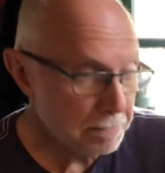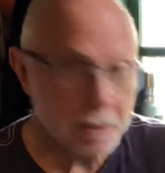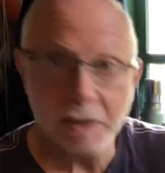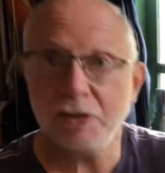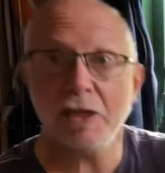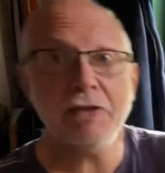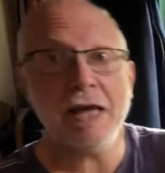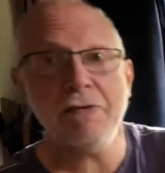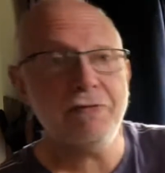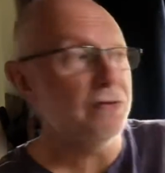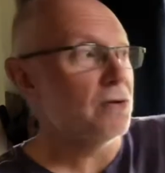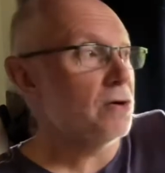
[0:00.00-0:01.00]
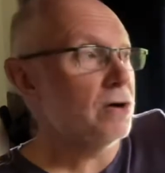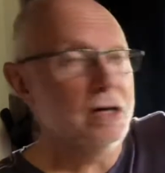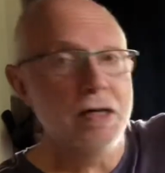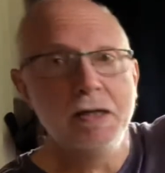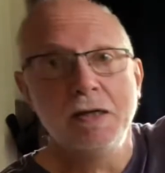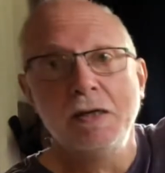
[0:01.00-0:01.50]
And so therefore,
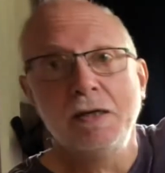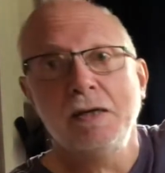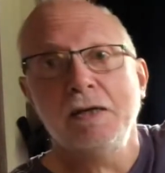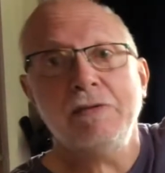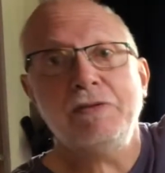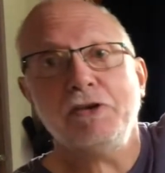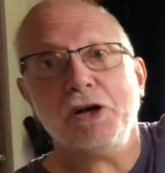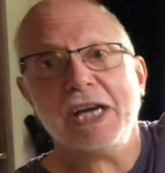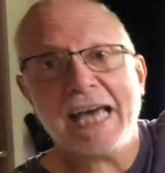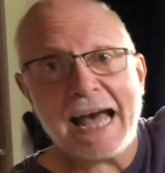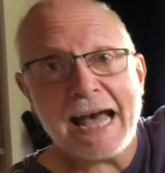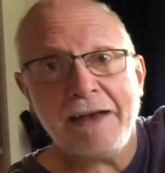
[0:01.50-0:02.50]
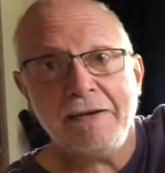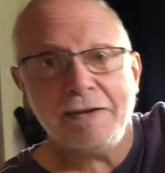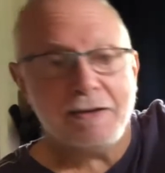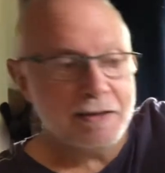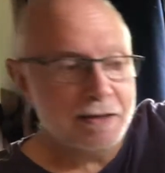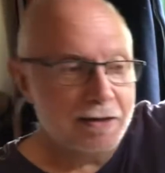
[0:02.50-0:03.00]
if you've got a can,
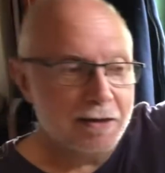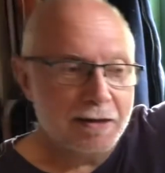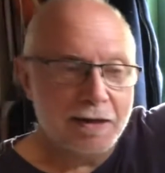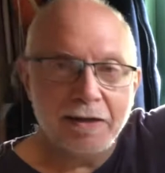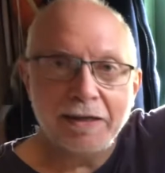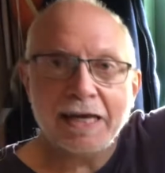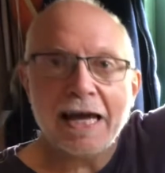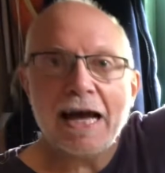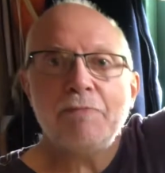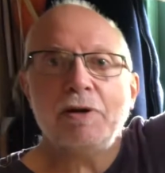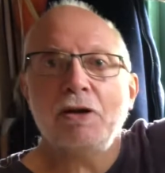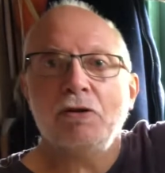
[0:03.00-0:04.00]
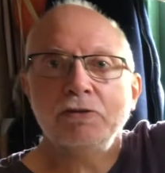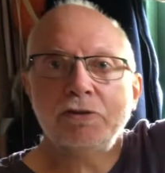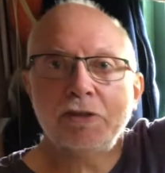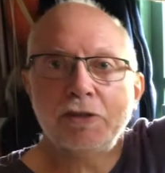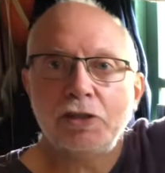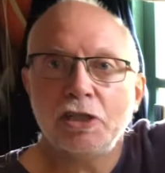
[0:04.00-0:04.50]
and the can belongs
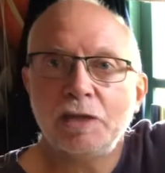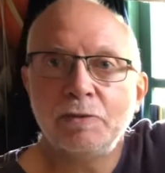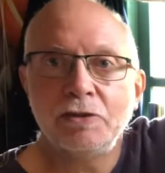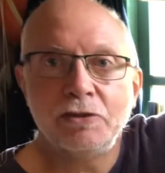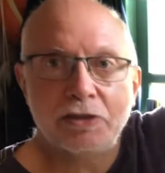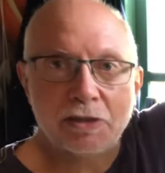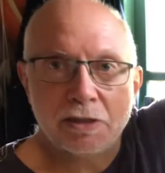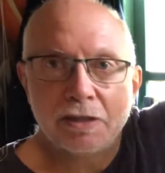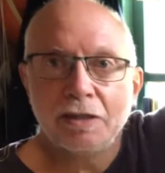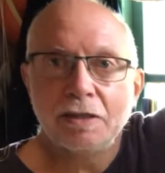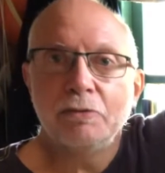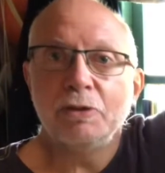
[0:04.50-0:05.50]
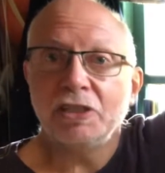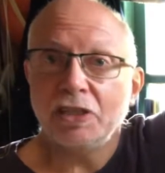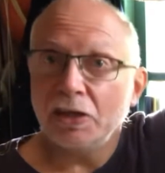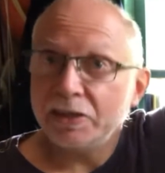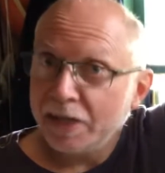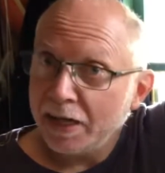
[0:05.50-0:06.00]
to the Germans, which
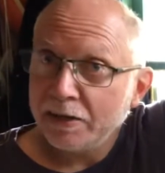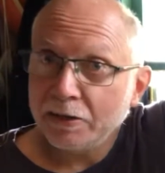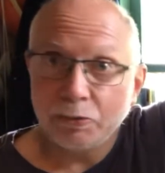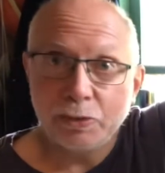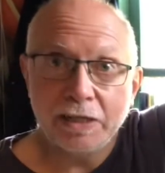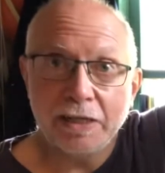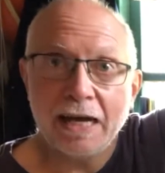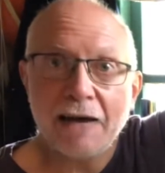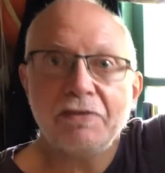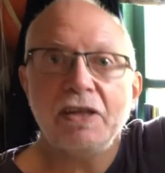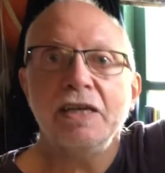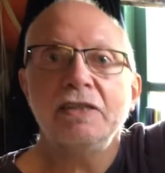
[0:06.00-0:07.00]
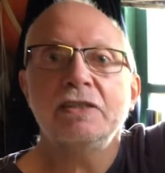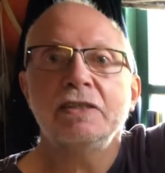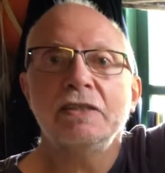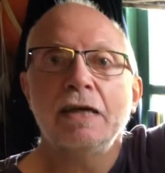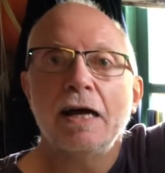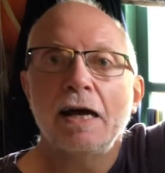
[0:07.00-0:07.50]
it did, because we didn't have these,
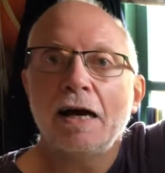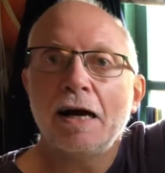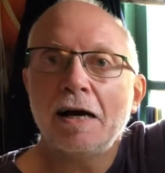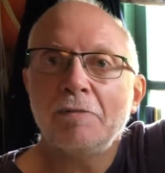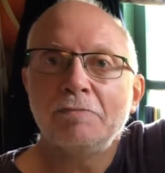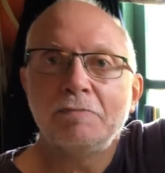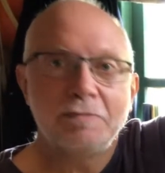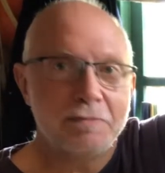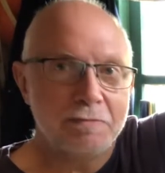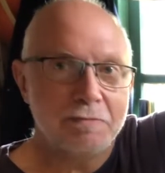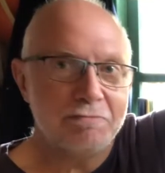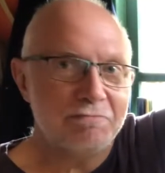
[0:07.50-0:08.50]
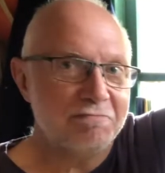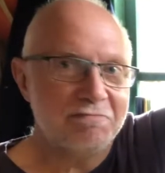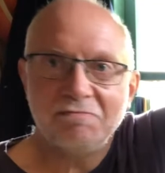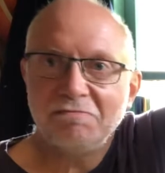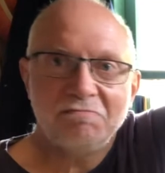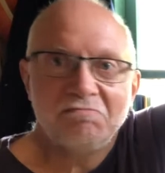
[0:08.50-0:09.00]
no
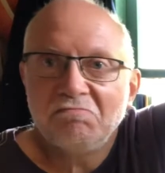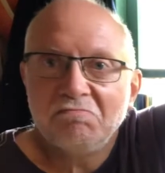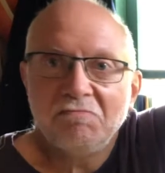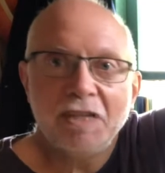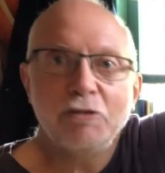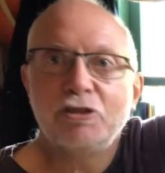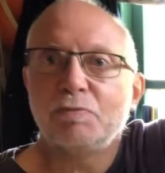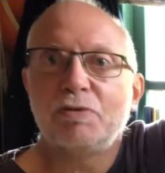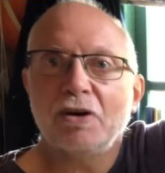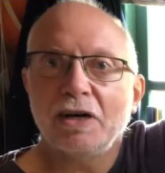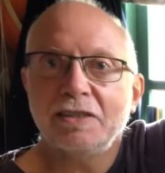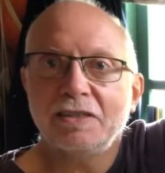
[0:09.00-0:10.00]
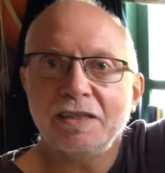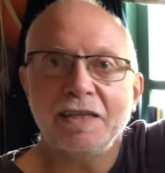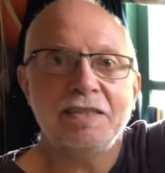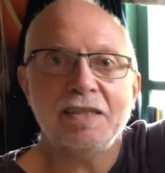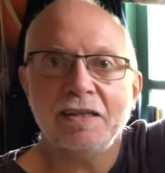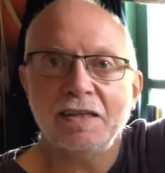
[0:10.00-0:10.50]
surprise,
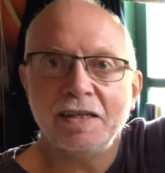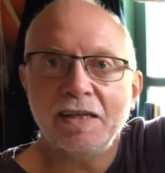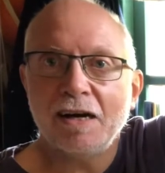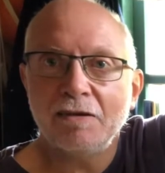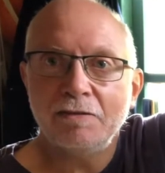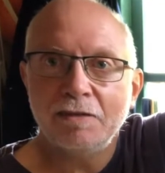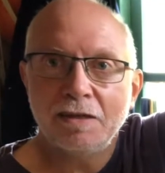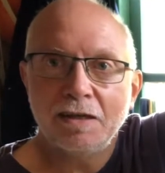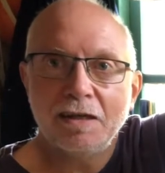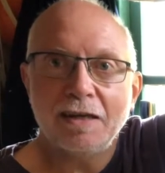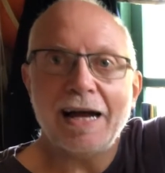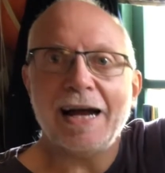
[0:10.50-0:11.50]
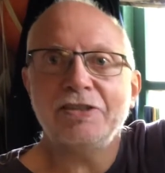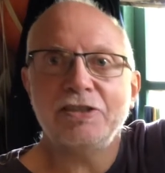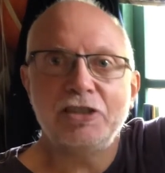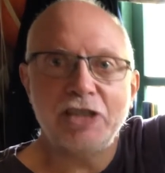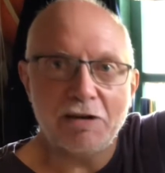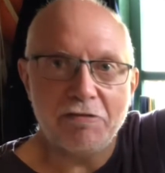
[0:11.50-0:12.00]
it's suddenly known as a
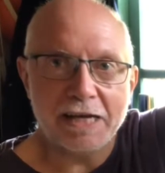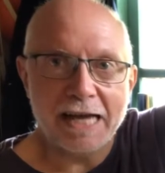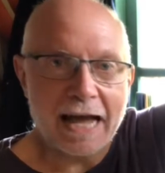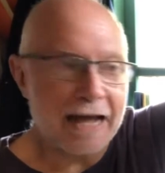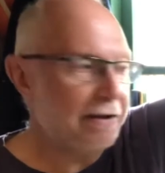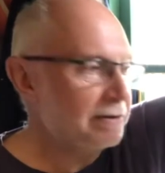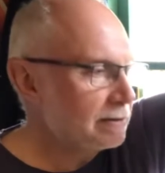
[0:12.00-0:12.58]
jerry can.